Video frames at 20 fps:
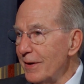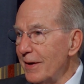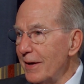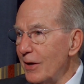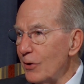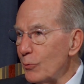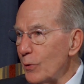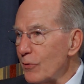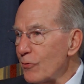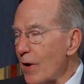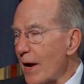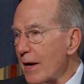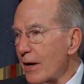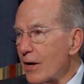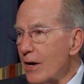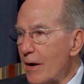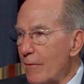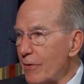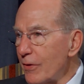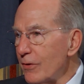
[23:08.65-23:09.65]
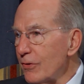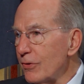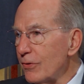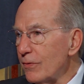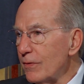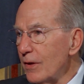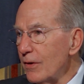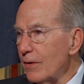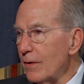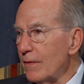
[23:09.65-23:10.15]
is we try to cover
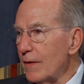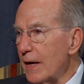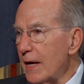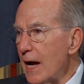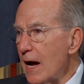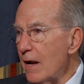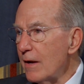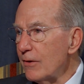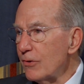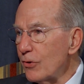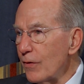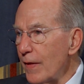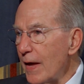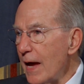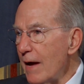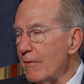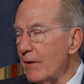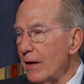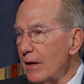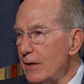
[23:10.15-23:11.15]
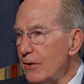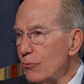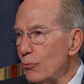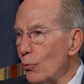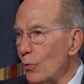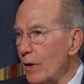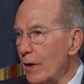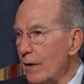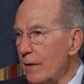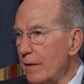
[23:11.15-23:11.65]
the county so they have at least
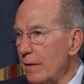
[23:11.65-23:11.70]
one.